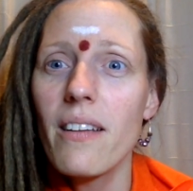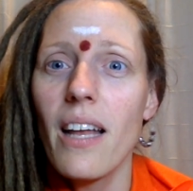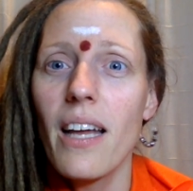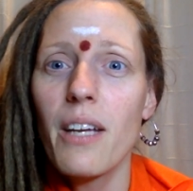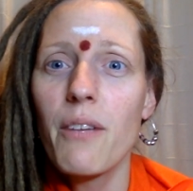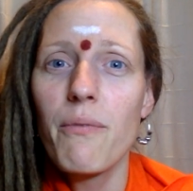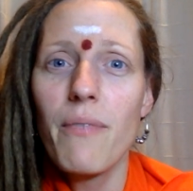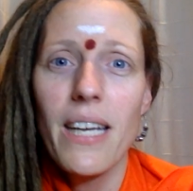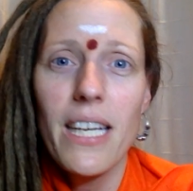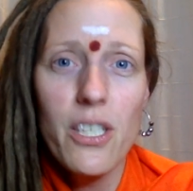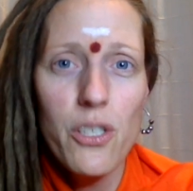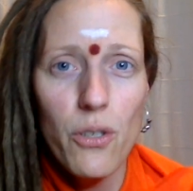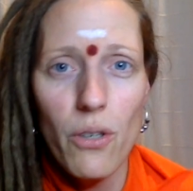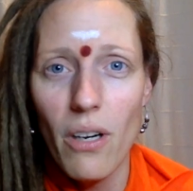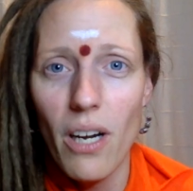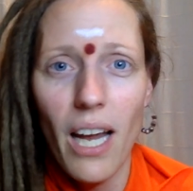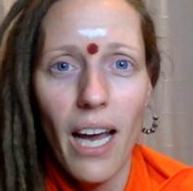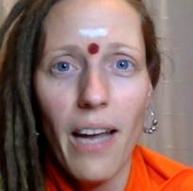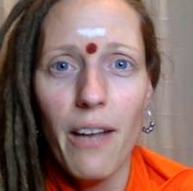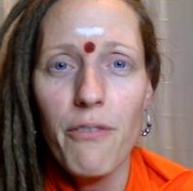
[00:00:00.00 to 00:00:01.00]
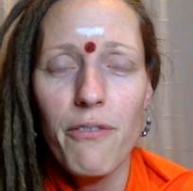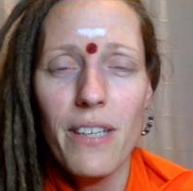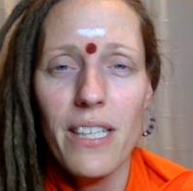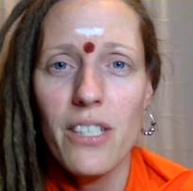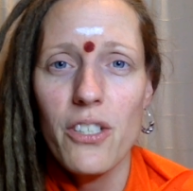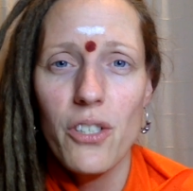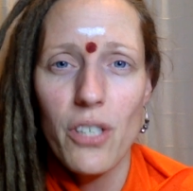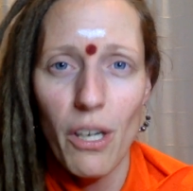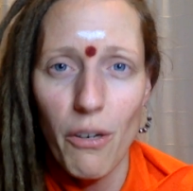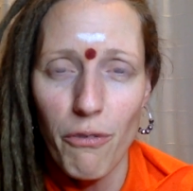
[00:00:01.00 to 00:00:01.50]
like, waste your life
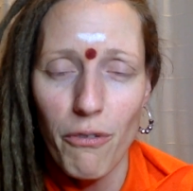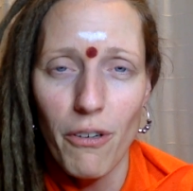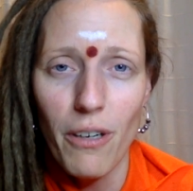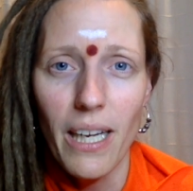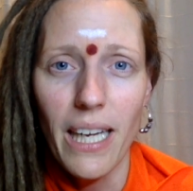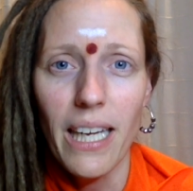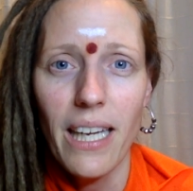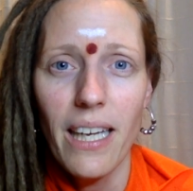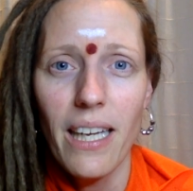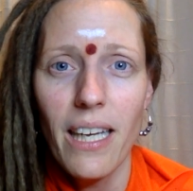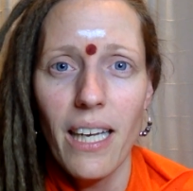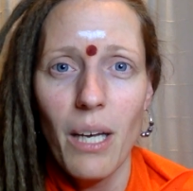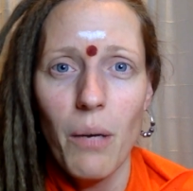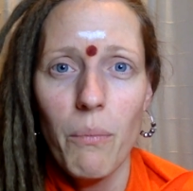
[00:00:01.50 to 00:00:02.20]
in suffering.